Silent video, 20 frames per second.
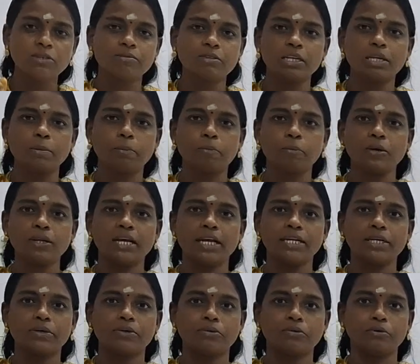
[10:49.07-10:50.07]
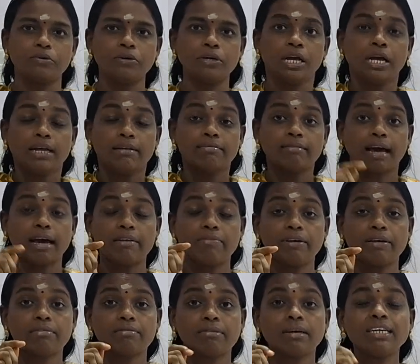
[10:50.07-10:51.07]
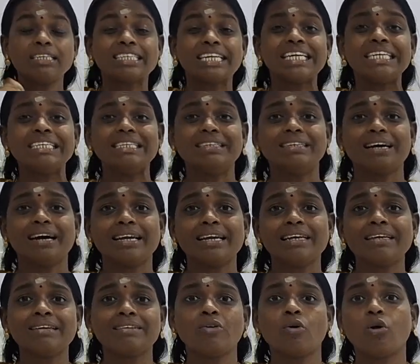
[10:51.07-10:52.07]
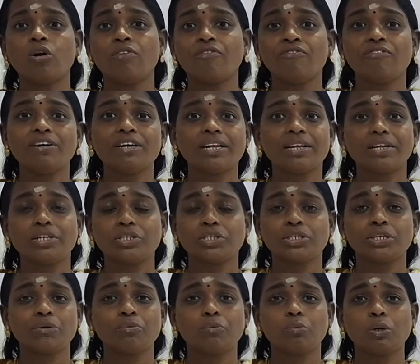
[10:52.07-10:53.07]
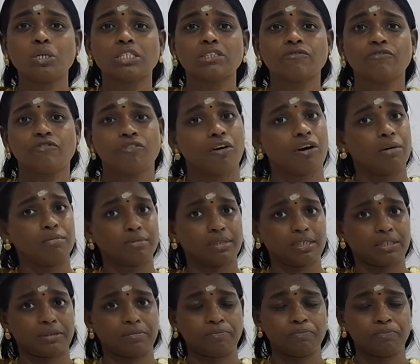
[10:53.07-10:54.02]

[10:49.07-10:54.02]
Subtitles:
of the Napoleonic War, that the 39 Confederation was formed.